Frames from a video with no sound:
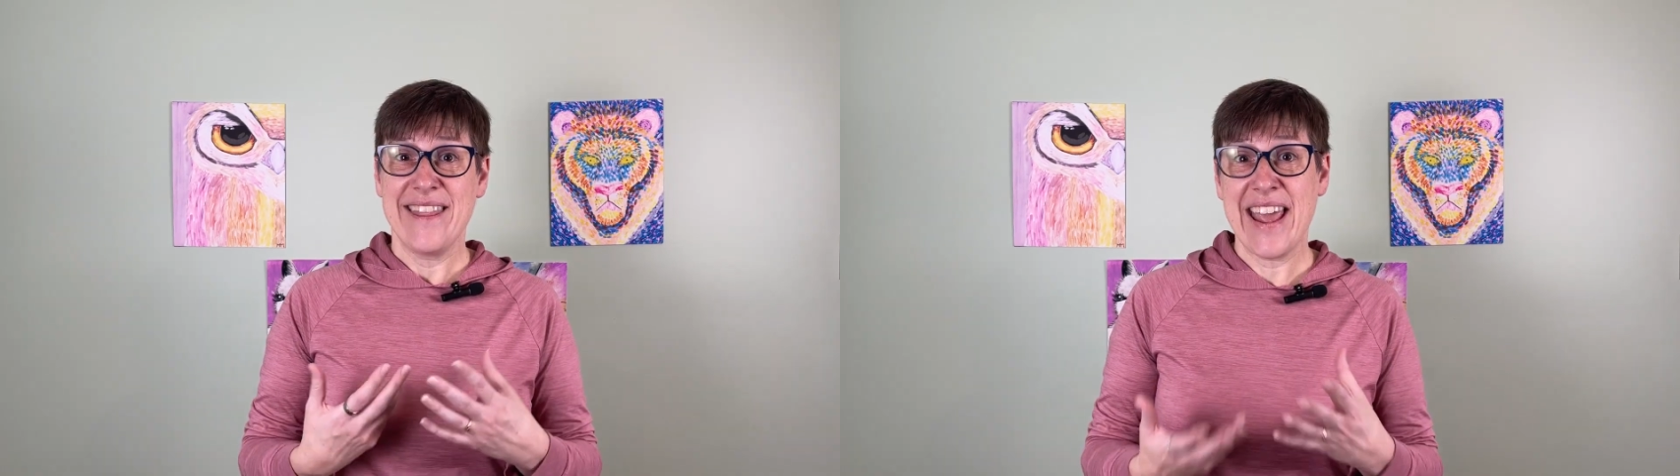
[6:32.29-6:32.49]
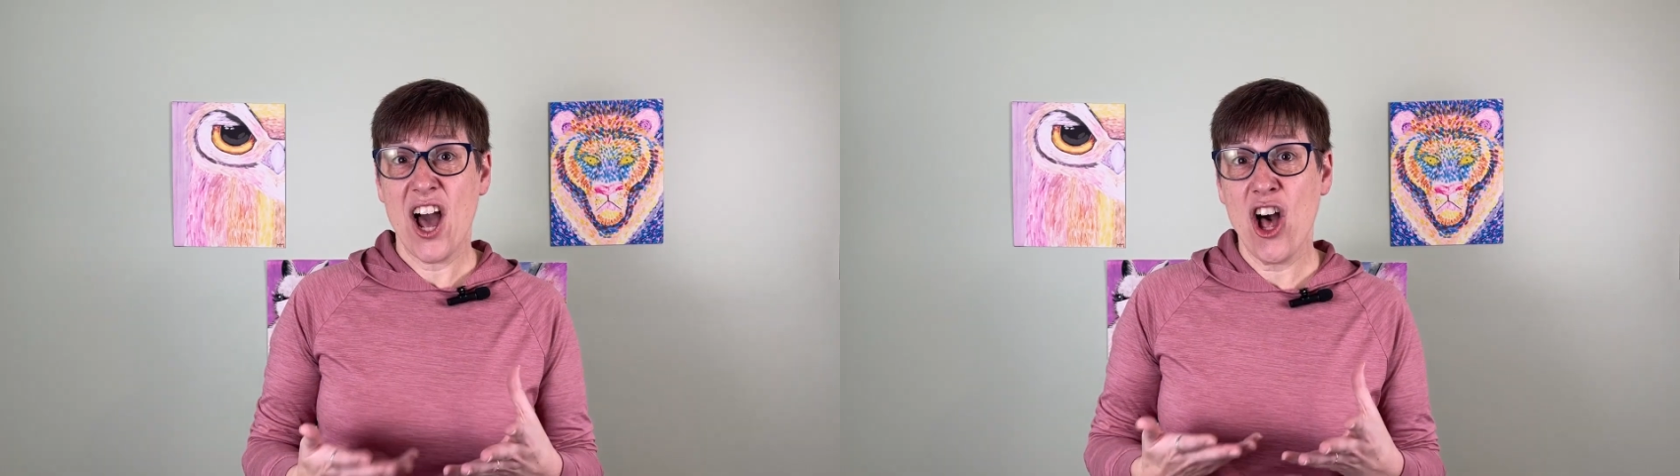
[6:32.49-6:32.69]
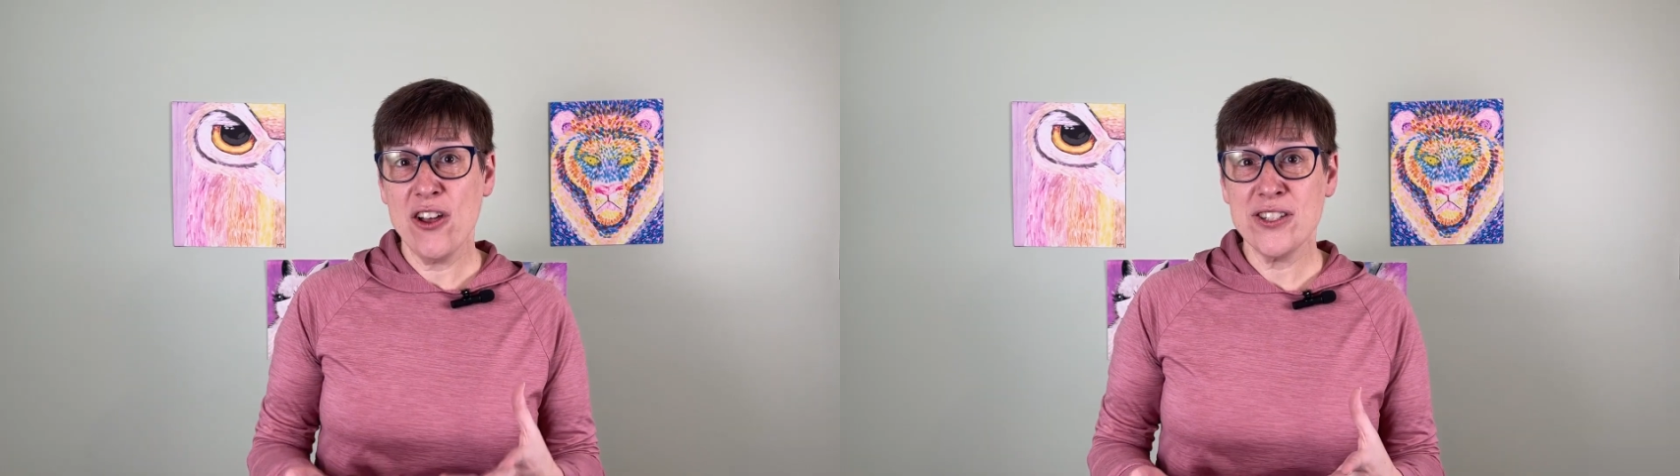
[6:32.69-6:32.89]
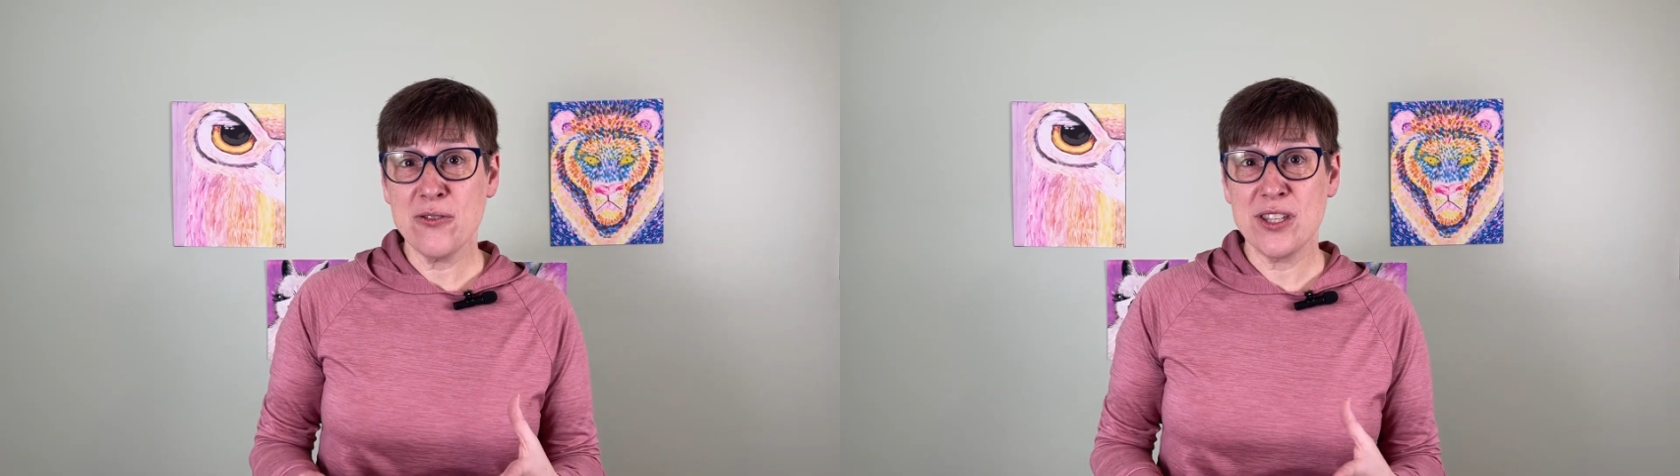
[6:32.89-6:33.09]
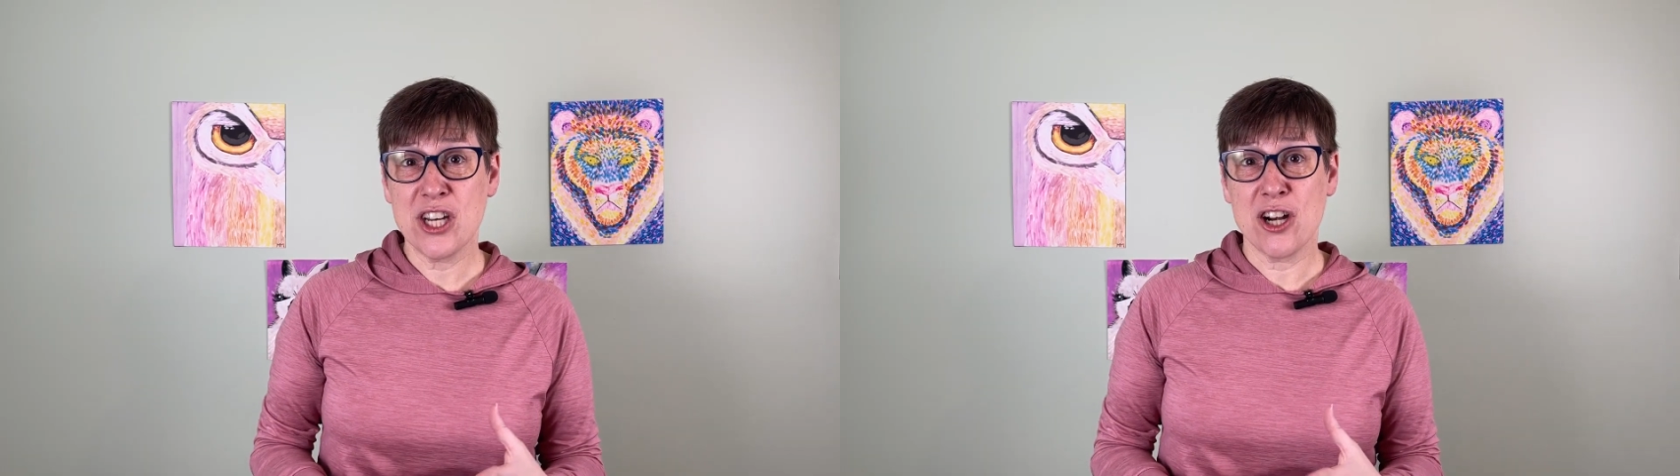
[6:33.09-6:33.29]
They
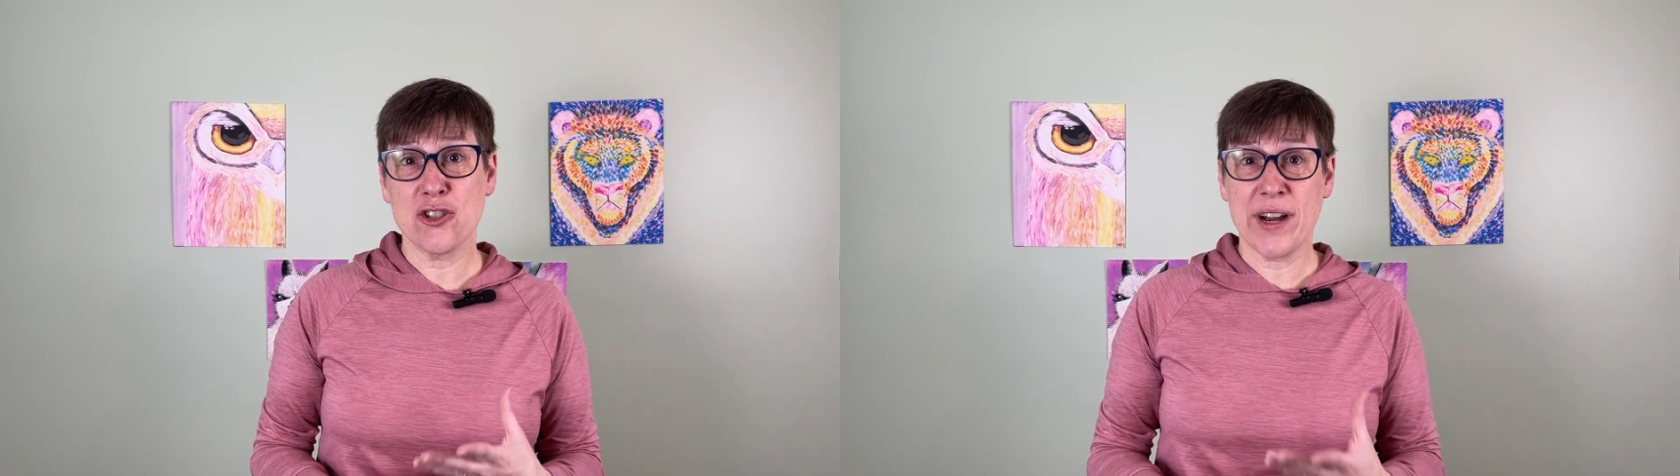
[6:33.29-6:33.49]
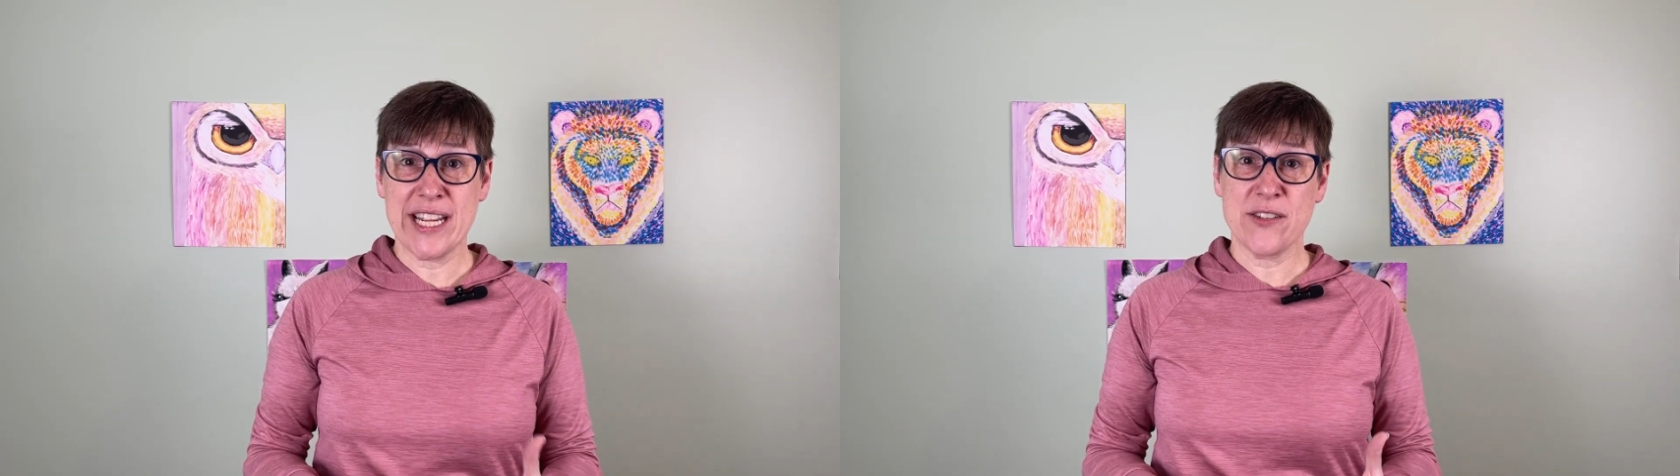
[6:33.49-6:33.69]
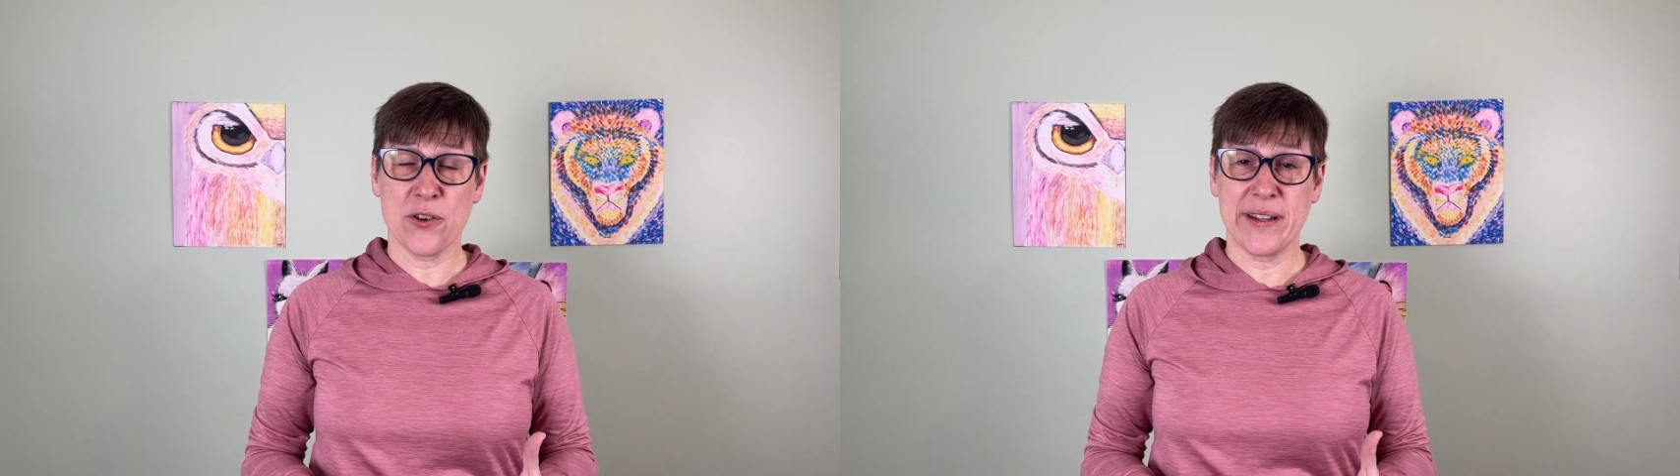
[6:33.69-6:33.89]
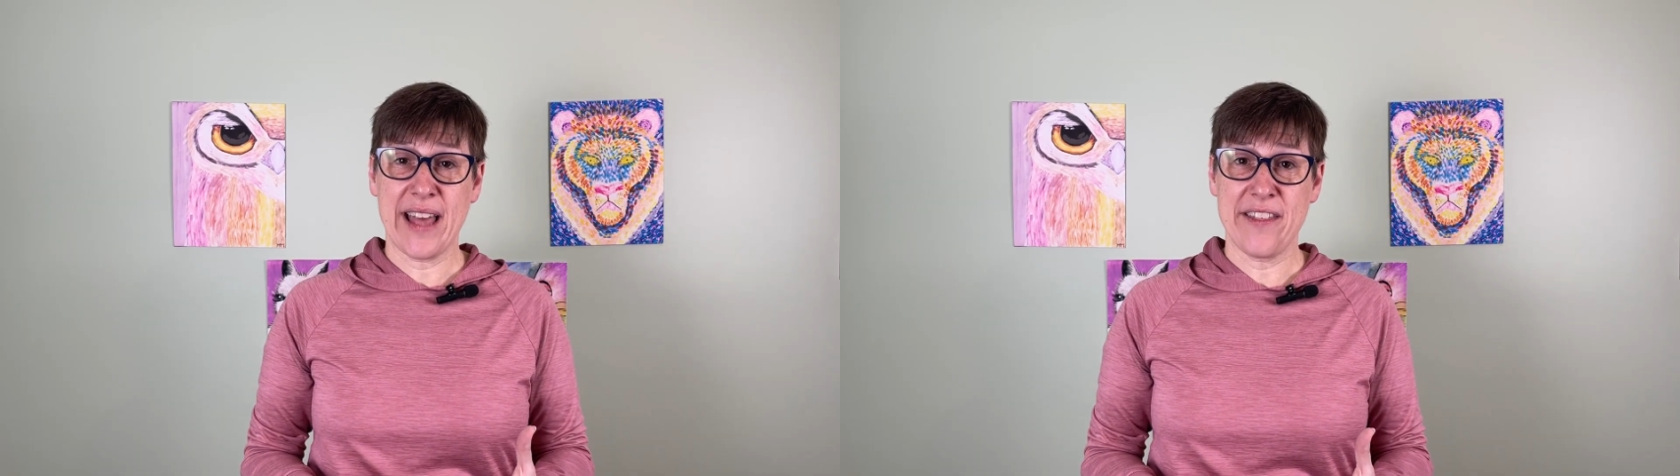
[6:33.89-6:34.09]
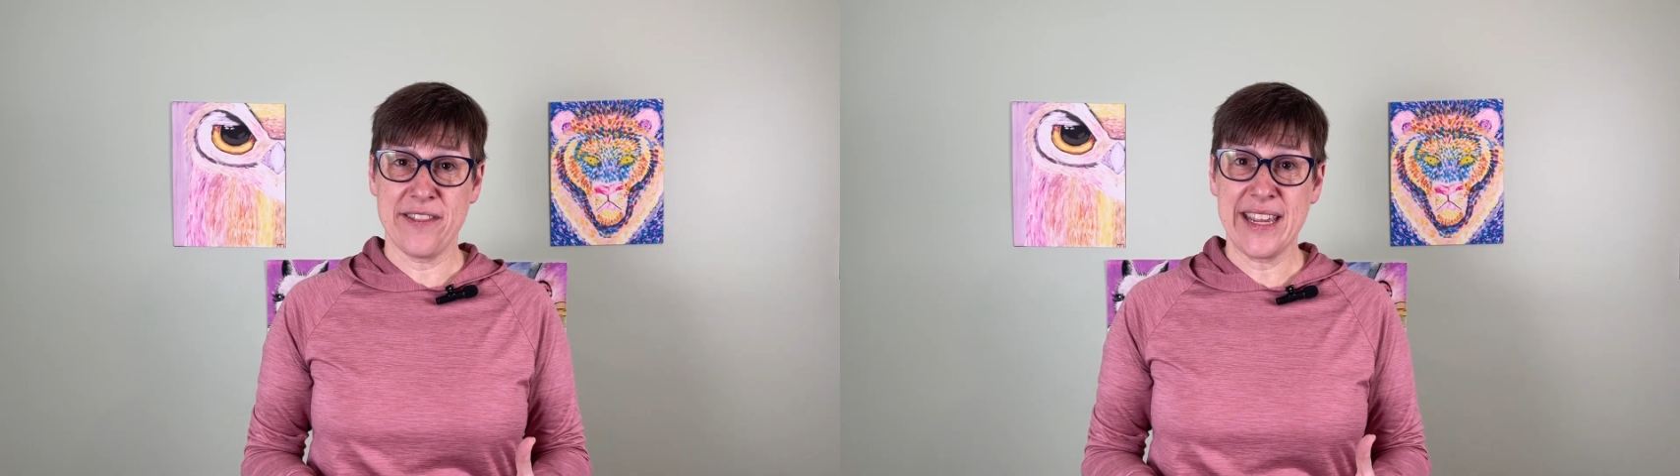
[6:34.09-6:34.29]
also start transferring
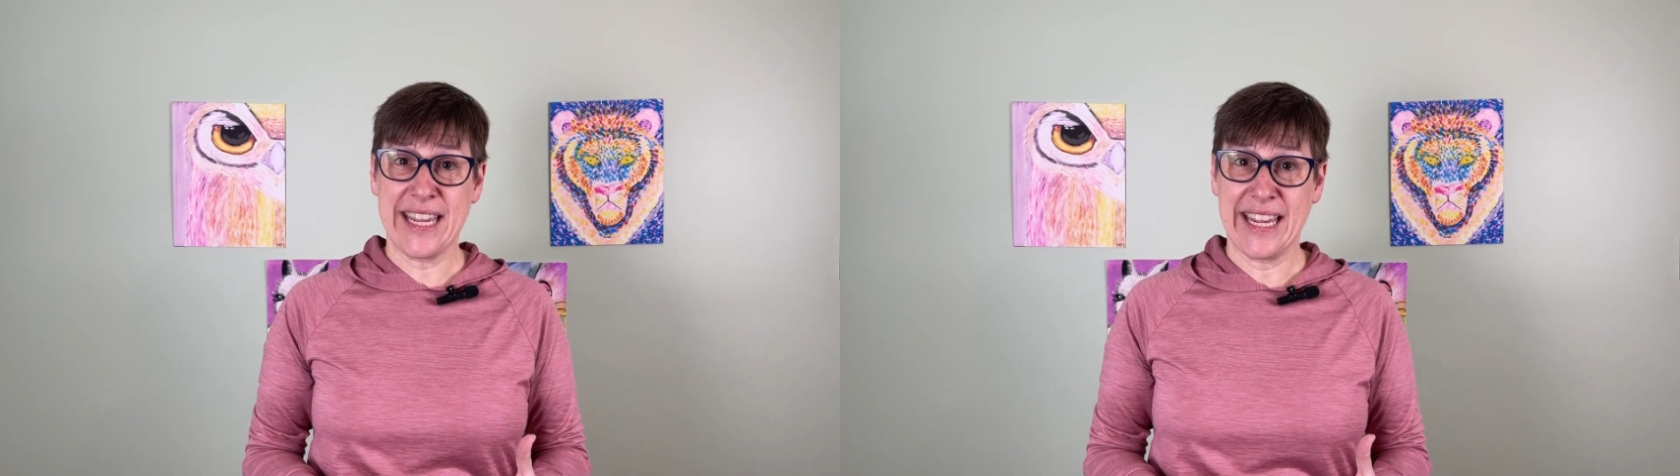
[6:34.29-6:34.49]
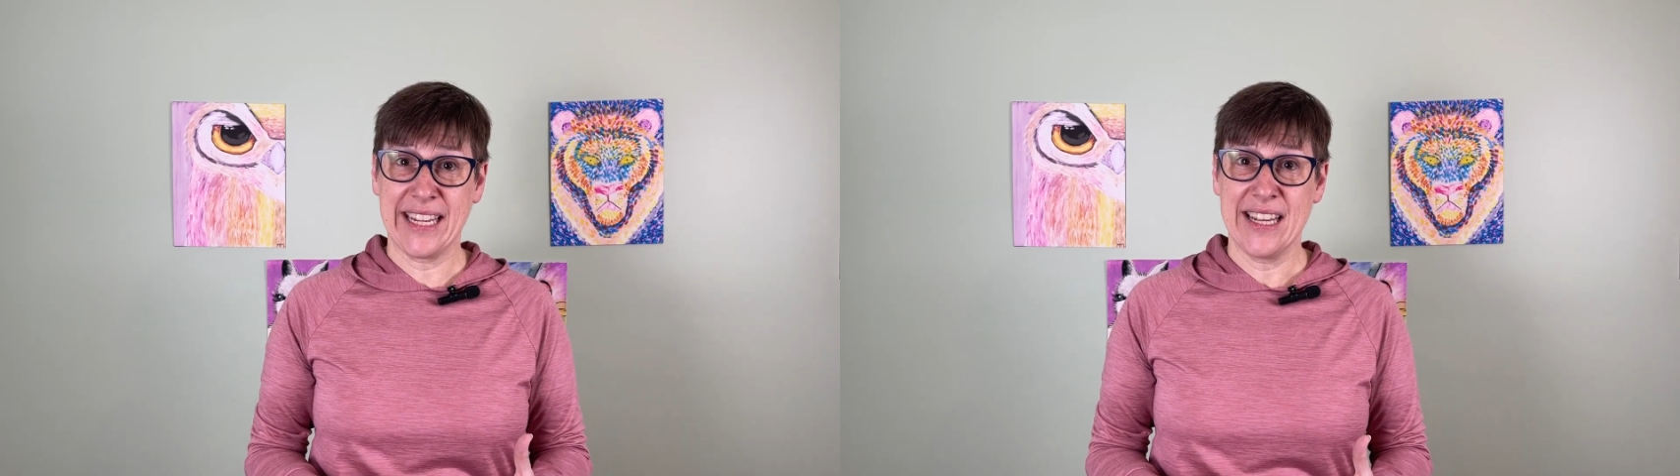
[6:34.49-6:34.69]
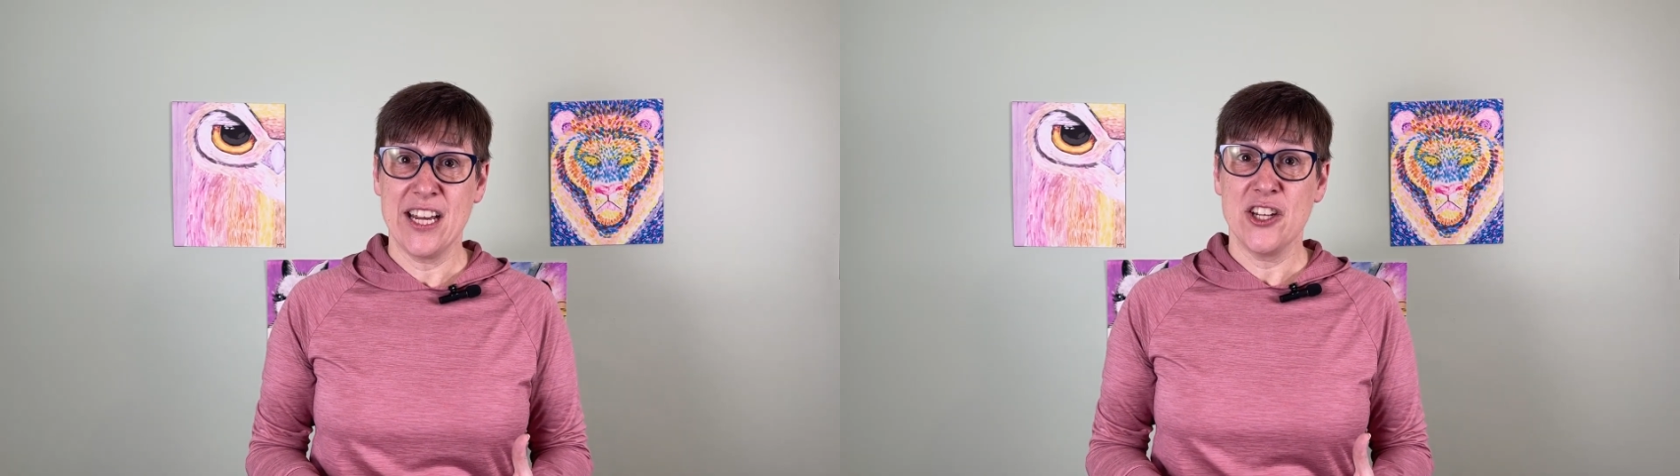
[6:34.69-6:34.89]
that thinking